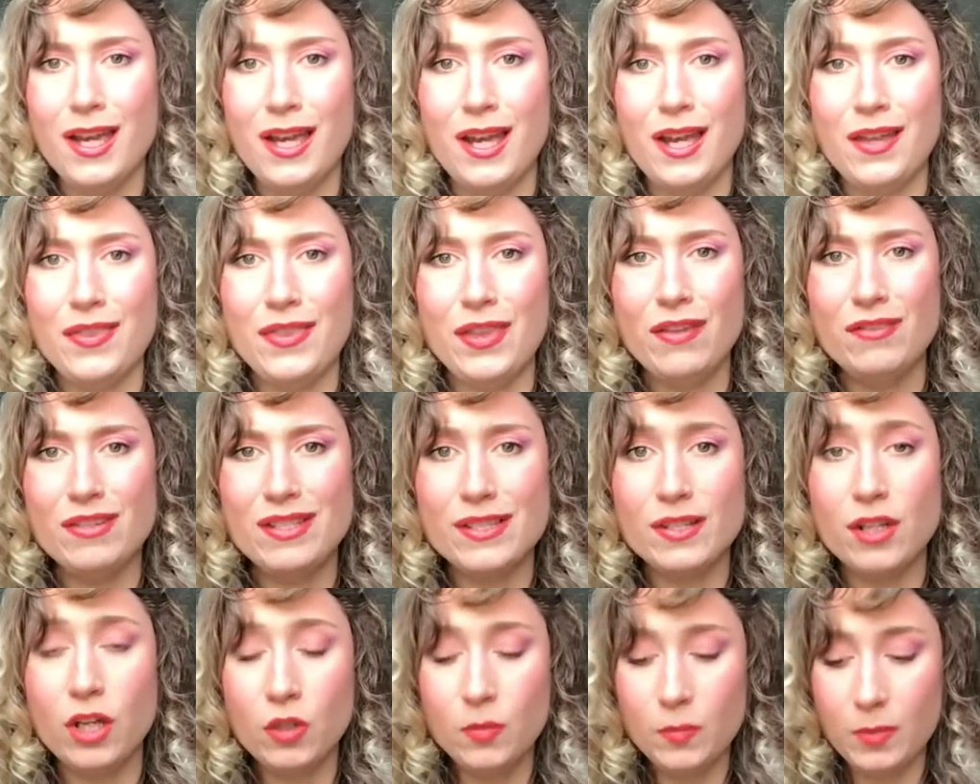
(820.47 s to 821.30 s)
There is
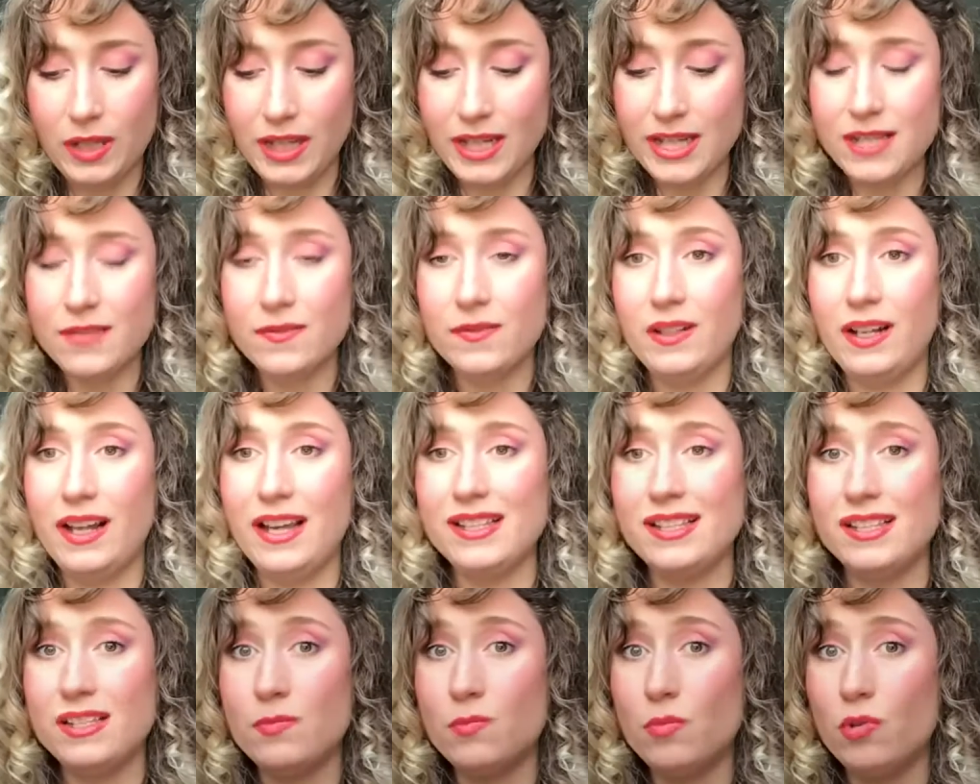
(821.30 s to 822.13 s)
no place for less
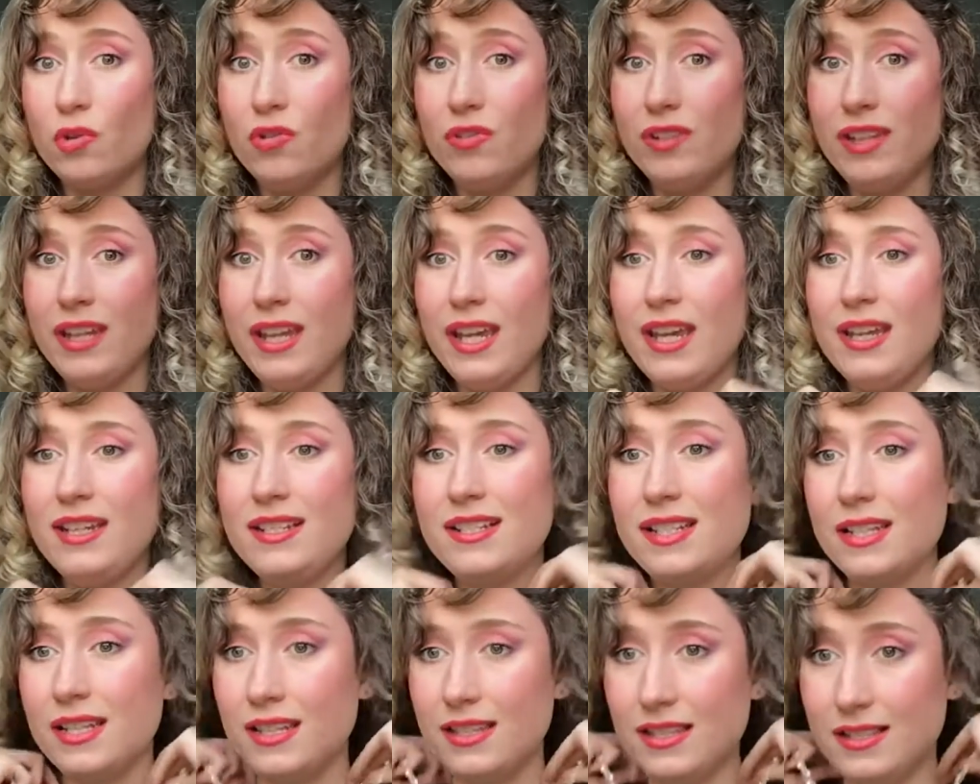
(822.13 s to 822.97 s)
is more in the
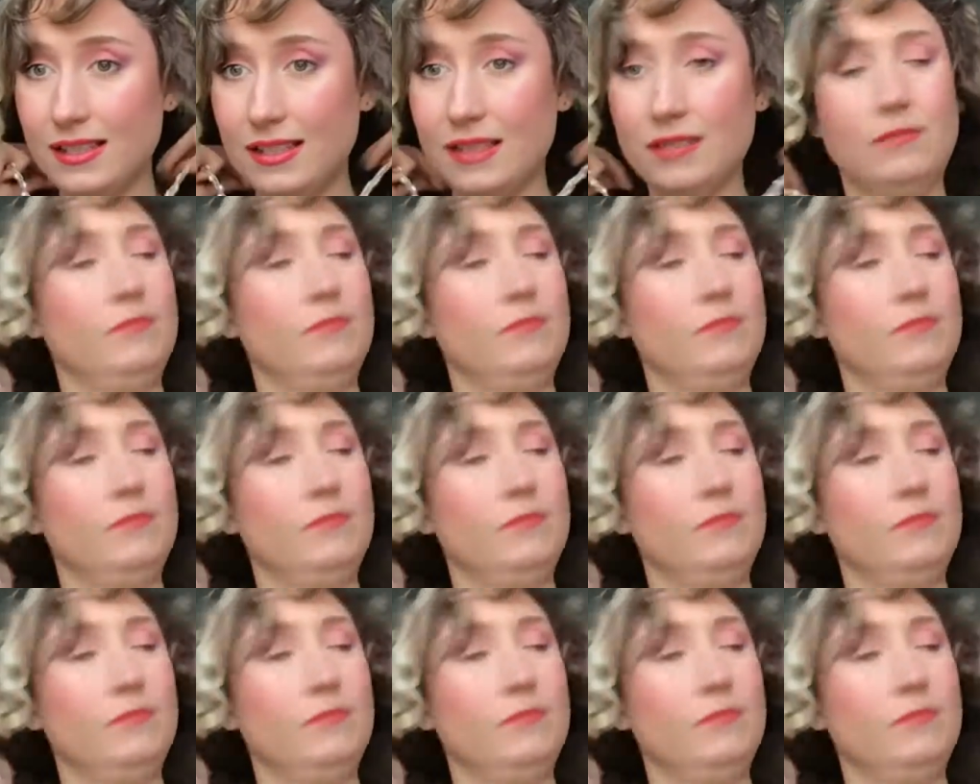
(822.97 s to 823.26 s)
80s.